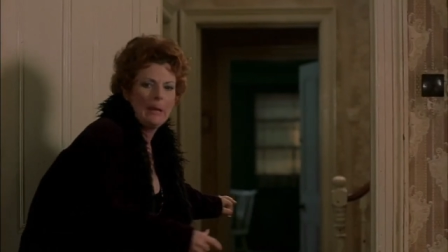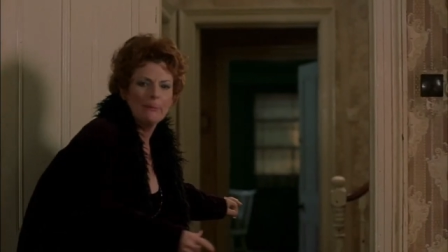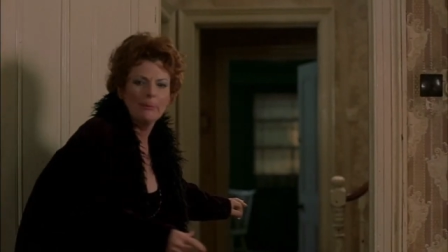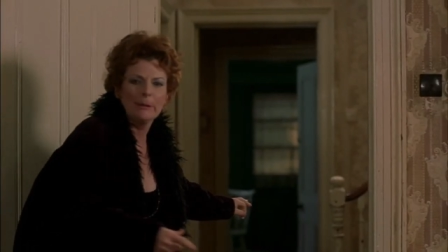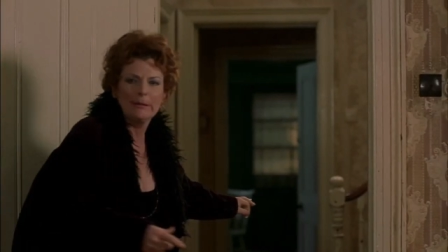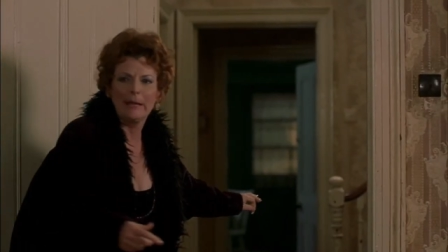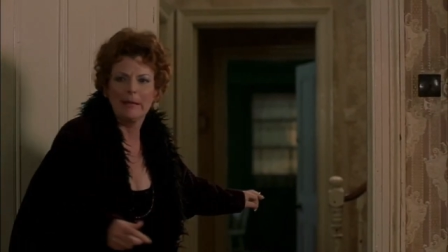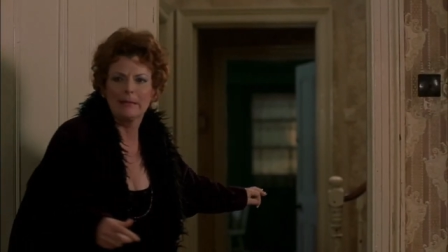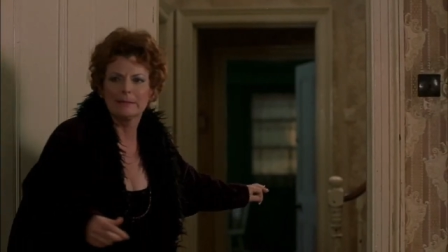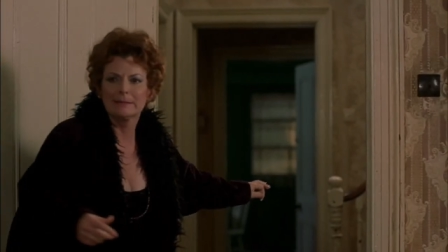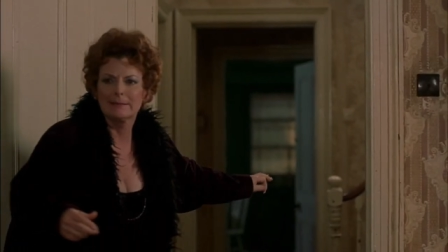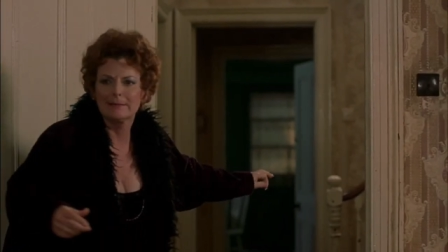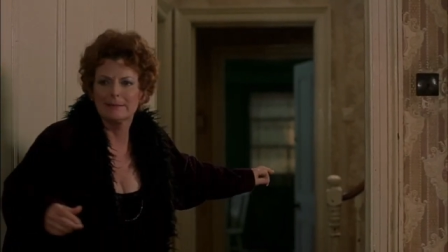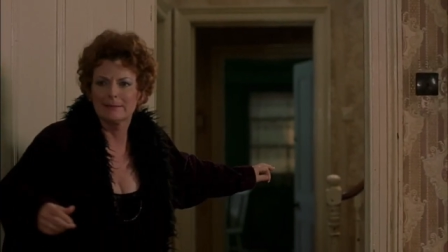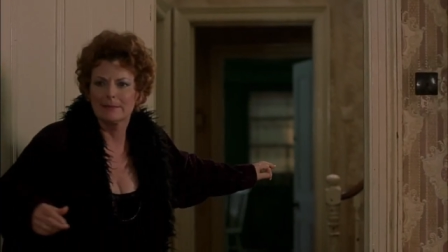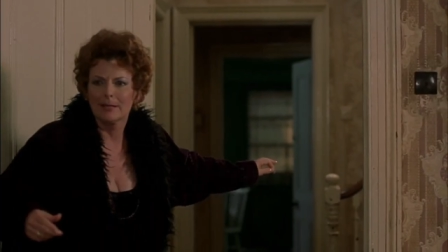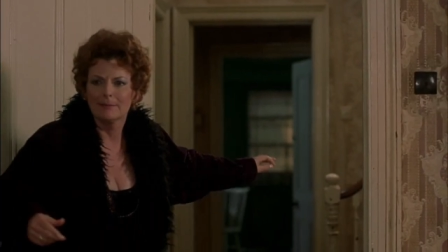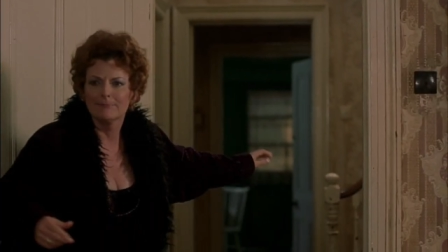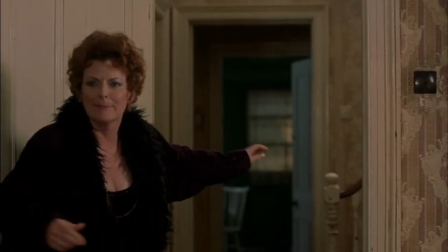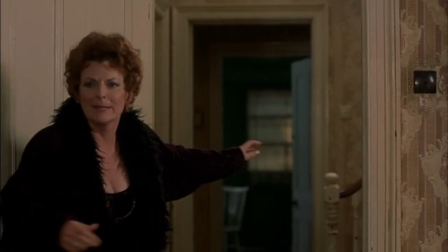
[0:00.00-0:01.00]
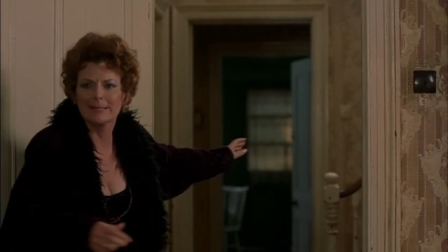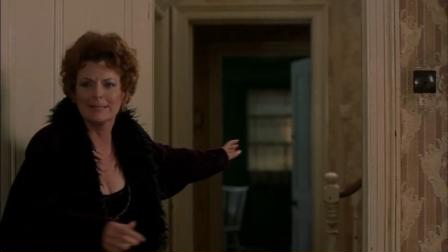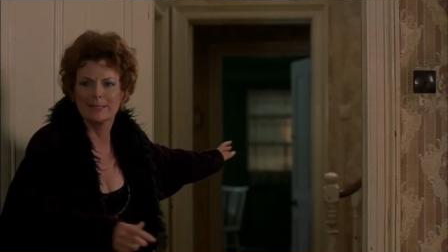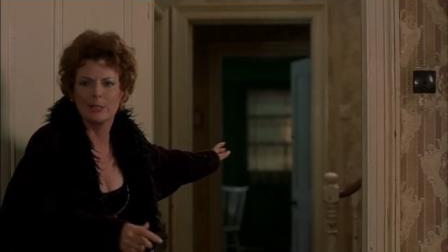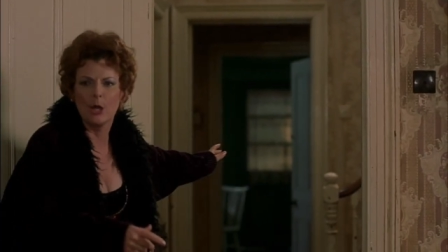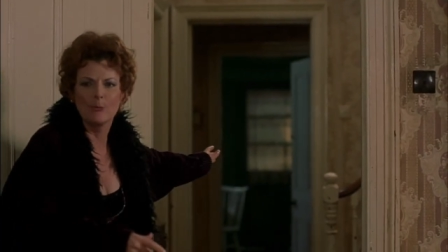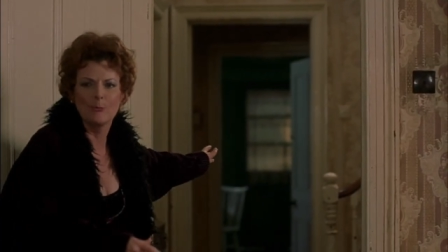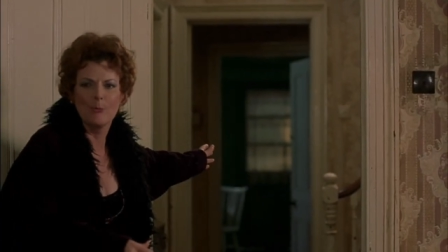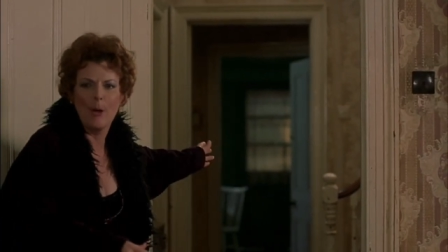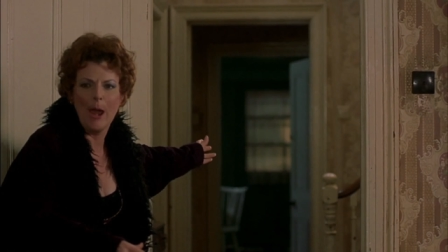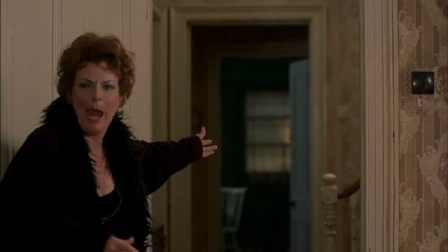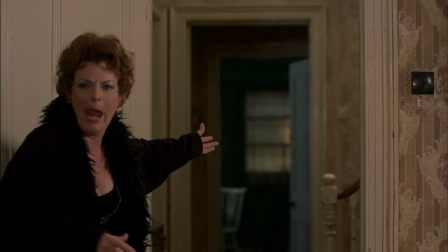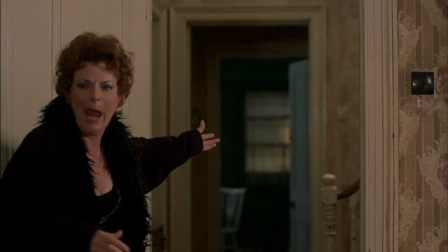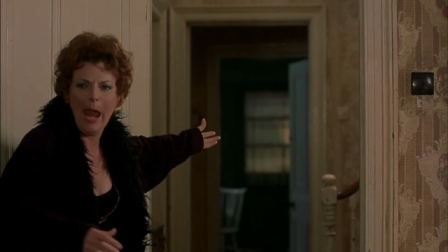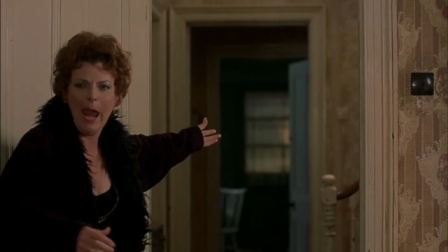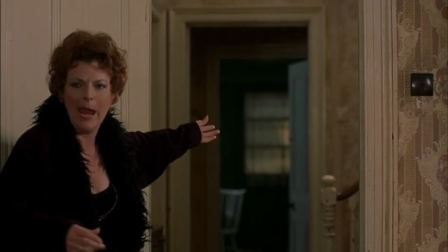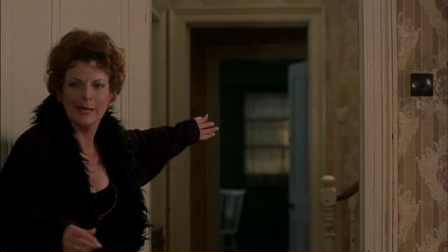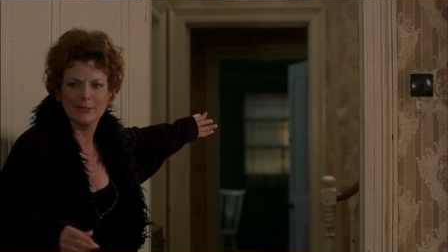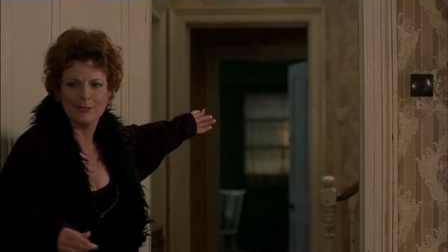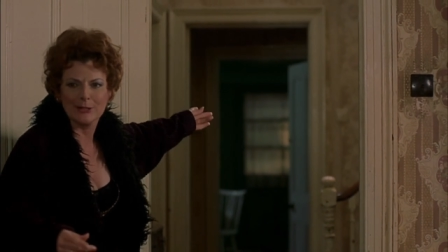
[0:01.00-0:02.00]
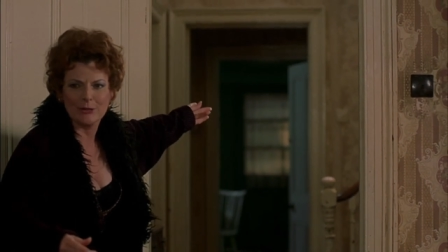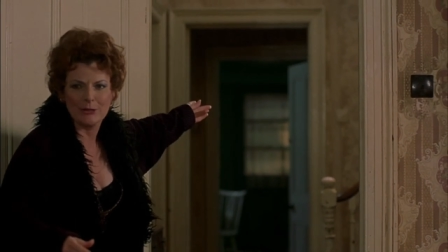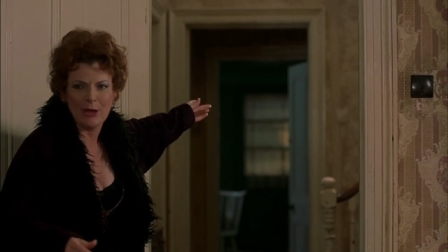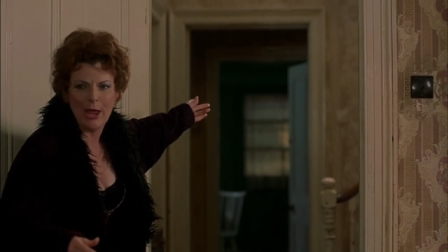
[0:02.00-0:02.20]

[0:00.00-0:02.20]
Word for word: here he is, Mr. Ray